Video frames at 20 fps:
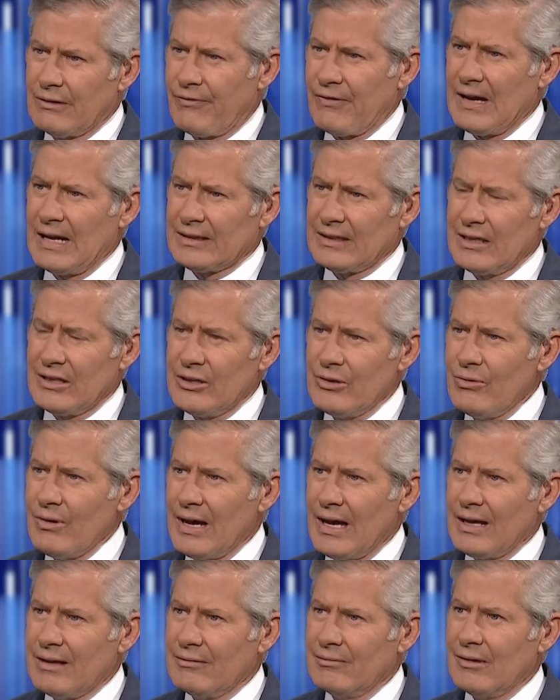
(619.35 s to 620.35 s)
the fact that you
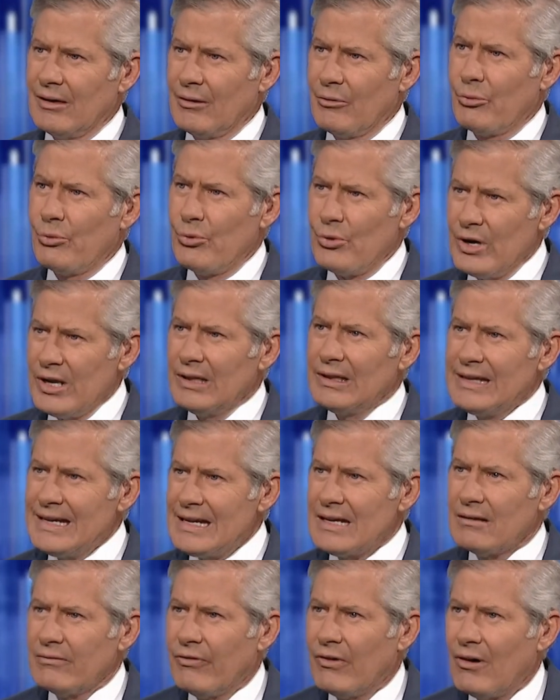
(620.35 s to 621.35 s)
had a
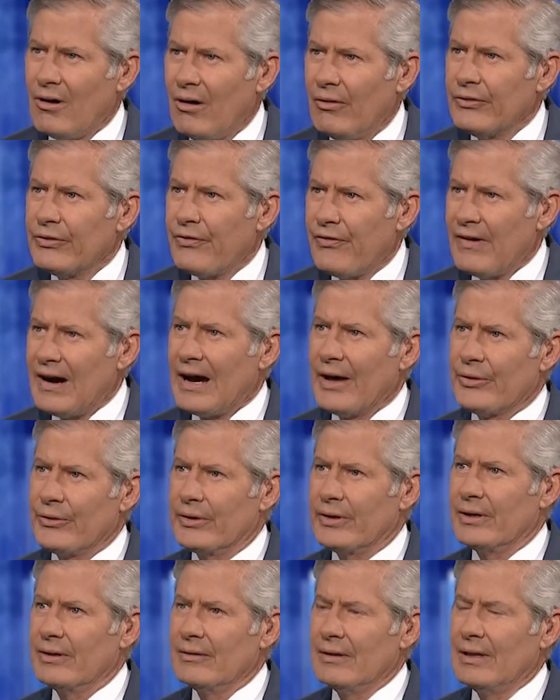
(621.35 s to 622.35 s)
really involved
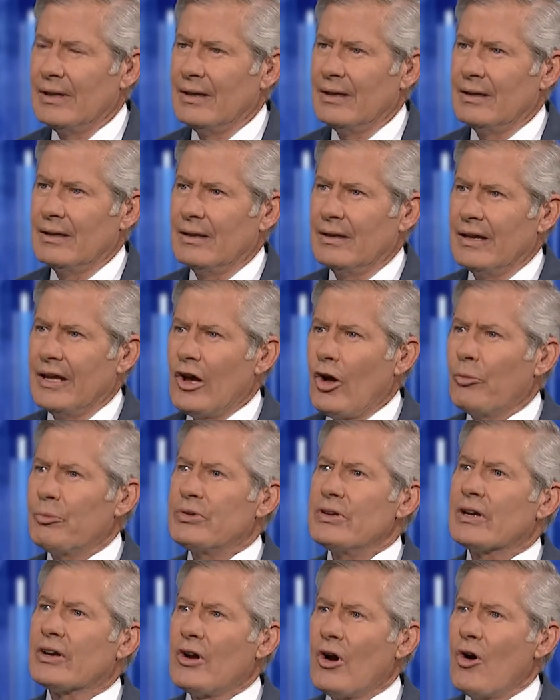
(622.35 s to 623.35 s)
father
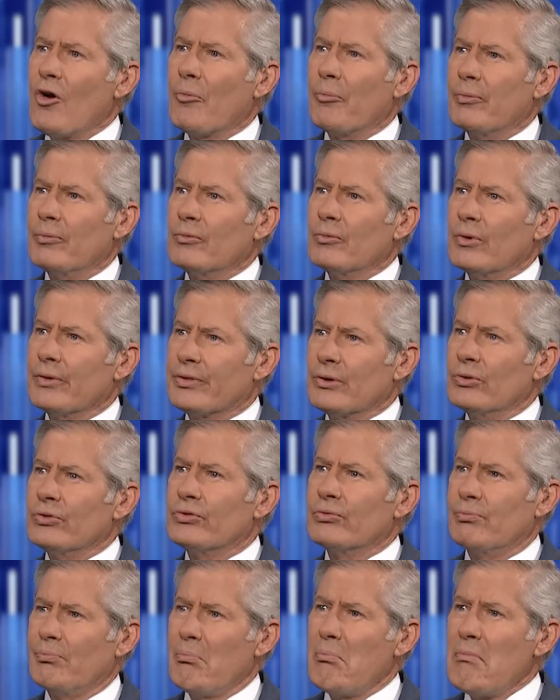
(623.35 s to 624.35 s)
helped you cope with
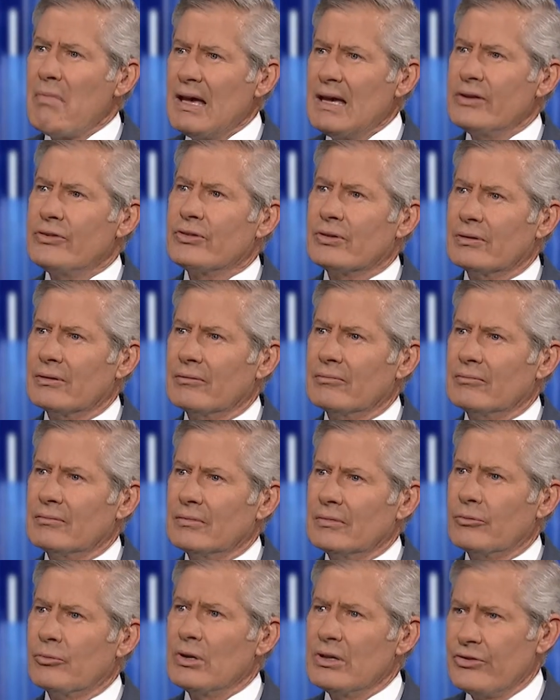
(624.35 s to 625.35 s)
those major
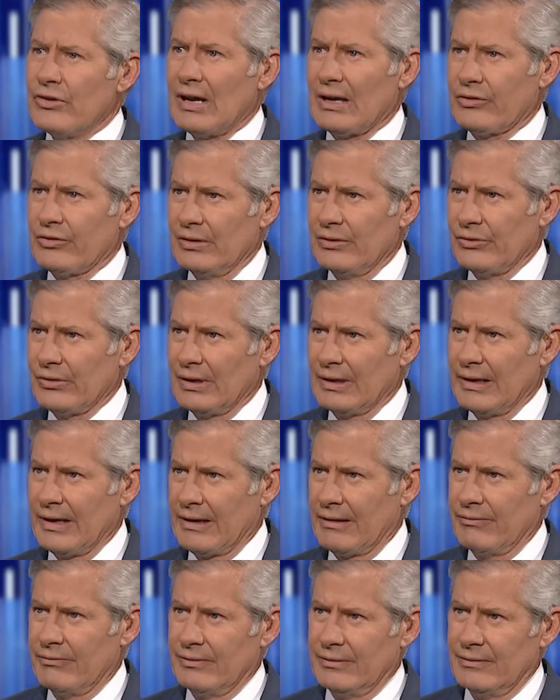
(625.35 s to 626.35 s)
rejections in
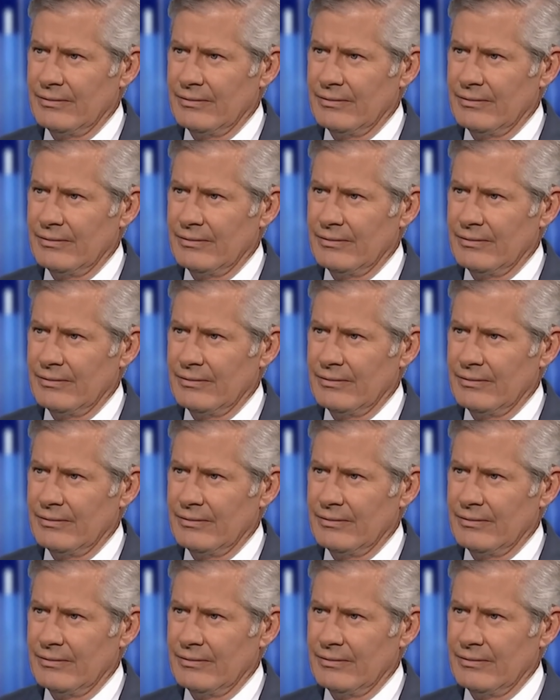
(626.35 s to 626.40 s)
life.